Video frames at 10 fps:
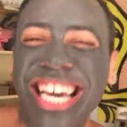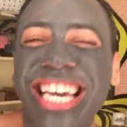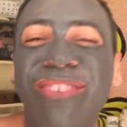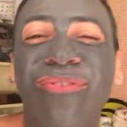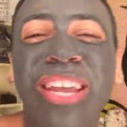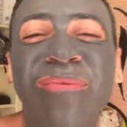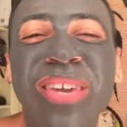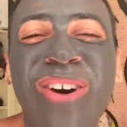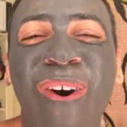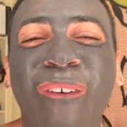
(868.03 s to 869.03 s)
he flipped
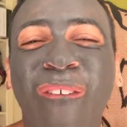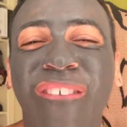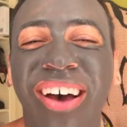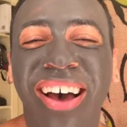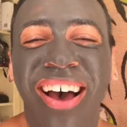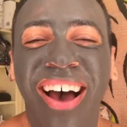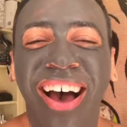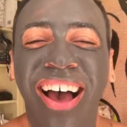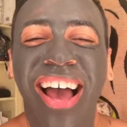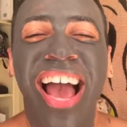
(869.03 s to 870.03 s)
me over,
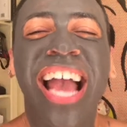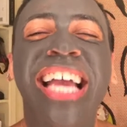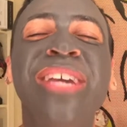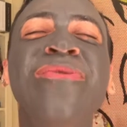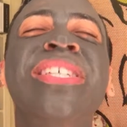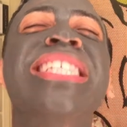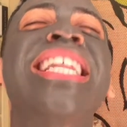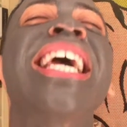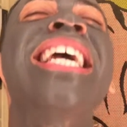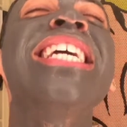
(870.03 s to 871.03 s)
and he was
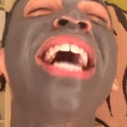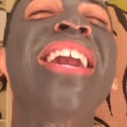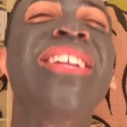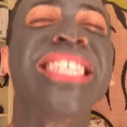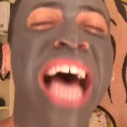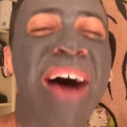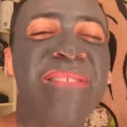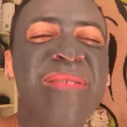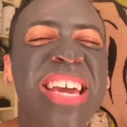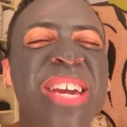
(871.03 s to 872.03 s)
like, he got on top
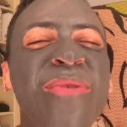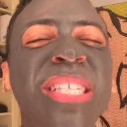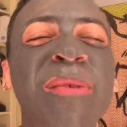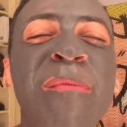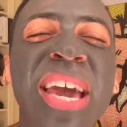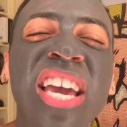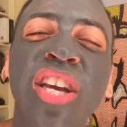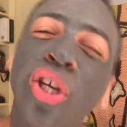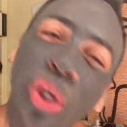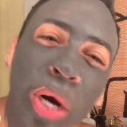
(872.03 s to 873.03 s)
of me, he whispered in my ear,
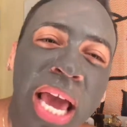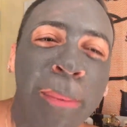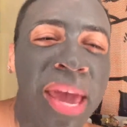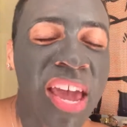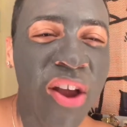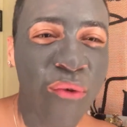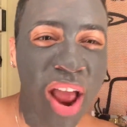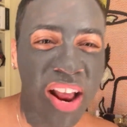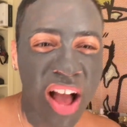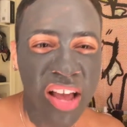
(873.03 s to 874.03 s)
you don't like paying your
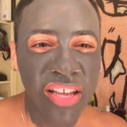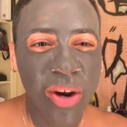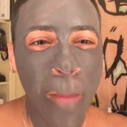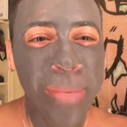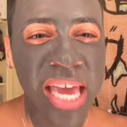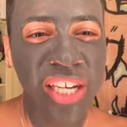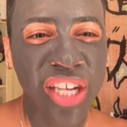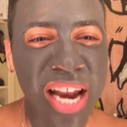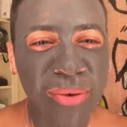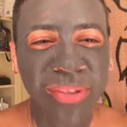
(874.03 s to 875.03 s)
rent, huh, you little bitch? And I